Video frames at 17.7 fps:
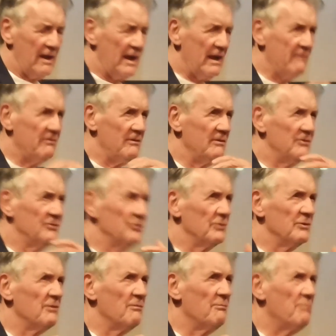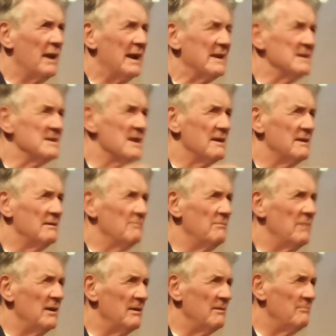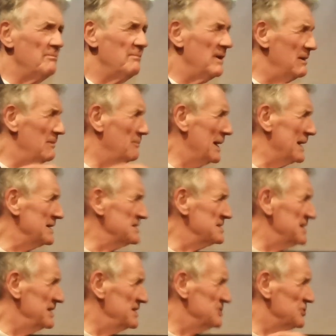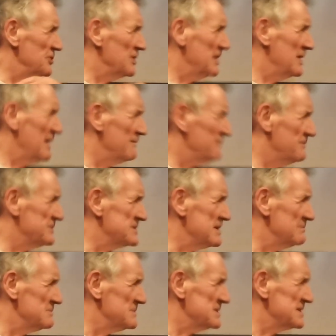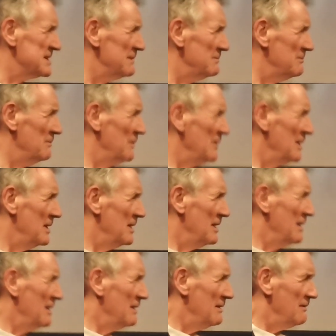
they have a sort of a bandage, or they have some